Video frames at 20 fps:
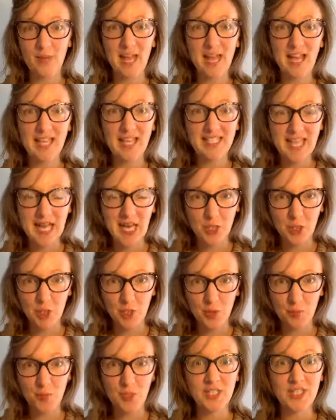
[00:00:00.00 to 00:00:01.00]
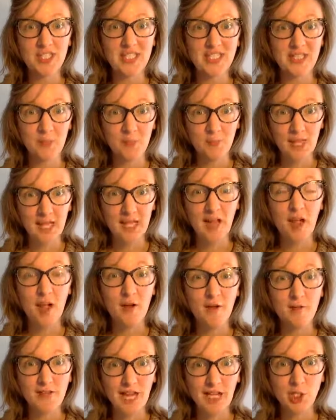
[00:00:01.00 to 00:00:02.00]
pay attention because it's a big
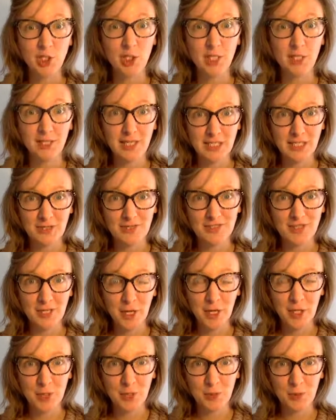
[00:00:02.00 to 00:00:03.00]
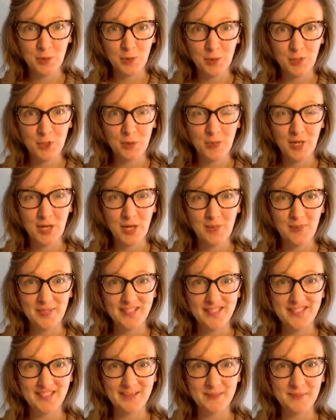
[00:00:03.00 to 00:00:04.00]
flashing neon sign towards your
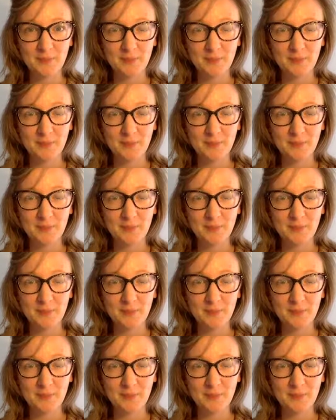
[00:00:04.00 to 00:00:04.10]
purpose.